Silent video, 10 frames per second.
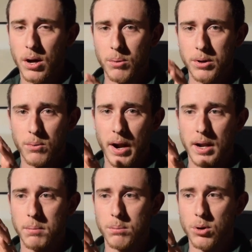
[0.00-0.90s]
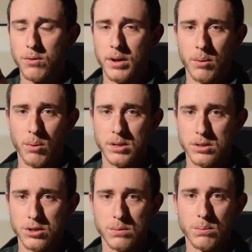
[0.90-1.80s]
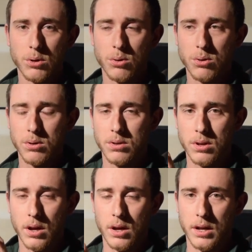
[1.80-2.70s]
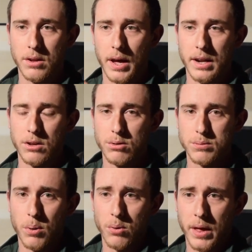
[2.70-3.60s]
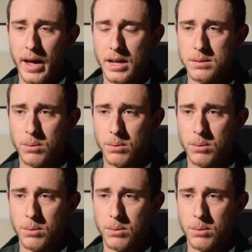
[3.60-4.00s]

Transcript: When you wanted to move it, it wasn't smooth and you had to use both hands.